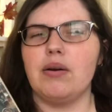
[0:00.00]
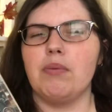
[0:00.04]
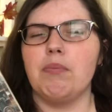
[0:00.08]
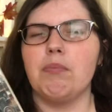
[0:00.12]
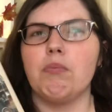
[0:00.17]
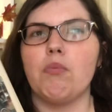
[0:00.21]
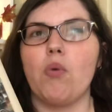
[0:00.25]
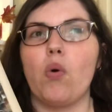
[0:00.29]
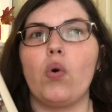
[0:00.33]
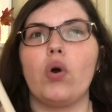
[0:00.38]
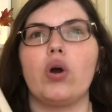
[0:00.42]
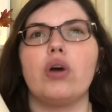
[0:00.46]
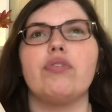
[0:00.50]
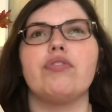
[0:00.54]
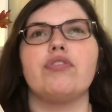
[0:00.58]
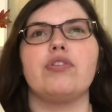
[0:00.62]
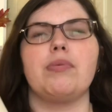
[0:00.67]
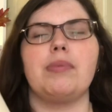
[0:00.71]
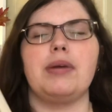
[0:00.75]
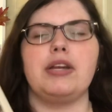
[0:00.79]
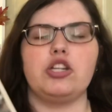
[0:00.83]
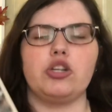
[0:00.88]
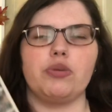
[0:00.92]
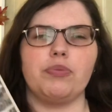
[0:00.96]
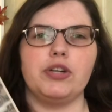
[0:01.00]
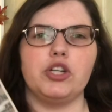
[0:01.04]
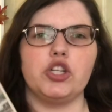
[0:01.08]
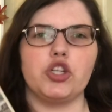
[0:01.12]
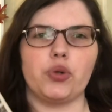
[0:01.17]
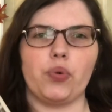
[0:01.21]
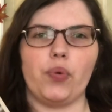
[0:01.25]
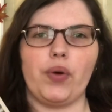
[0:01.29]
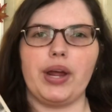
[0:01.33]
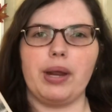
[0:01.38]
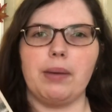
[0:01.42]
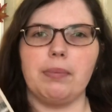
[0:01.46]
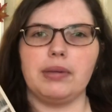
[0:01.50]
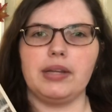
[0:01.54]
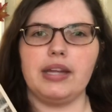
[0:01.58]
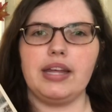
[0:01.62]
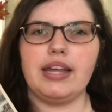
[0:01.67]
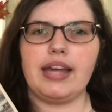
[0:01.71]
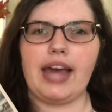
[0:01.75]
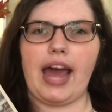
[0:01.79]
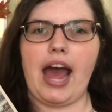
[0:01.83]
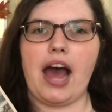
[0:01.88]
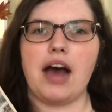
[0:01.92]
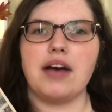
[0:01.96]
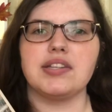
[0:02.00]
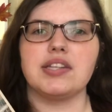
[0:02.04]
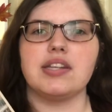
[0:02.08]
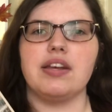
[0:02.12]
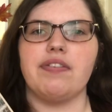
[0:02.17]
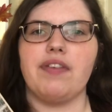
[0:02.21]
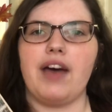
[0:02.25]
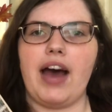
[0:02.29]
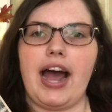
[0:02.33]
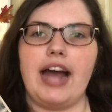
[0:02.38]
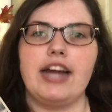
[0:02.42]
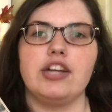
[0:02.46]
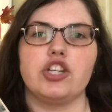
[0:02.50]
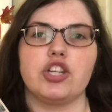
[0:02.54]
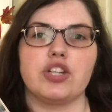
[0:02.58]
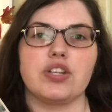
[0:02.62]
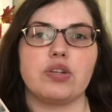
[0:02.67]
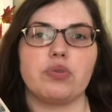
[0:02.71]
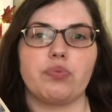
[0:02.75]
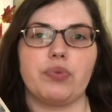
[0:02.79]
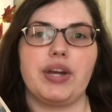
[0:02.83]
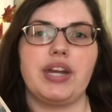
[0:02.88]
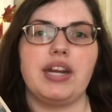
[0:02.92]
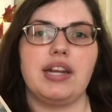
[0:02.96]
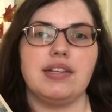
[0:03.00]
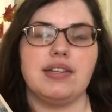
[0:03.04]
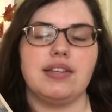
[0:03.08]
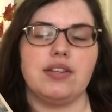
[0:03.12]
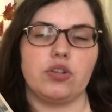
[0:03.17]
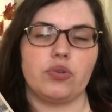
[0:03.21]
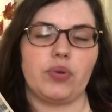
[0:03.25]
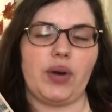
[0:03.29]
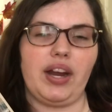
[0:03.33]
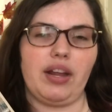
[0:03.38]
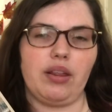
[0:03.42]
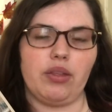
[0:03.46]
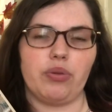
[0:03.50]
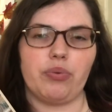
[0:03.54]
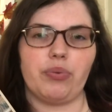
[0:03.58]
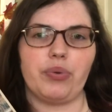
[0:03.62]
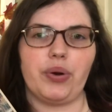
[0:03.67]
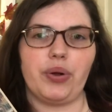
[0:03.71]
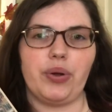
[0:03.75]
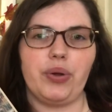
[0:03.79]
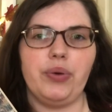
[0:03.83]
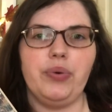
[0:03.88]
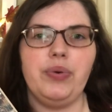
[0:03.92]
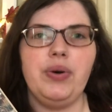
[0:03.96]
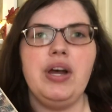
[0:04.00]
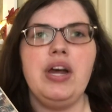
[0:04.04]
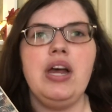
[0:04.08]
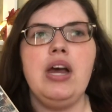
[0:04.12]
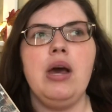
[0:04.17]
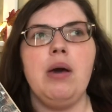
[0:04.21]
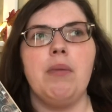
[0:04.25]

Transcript: more for me to enjoy in Bleak House if I just read it straight through.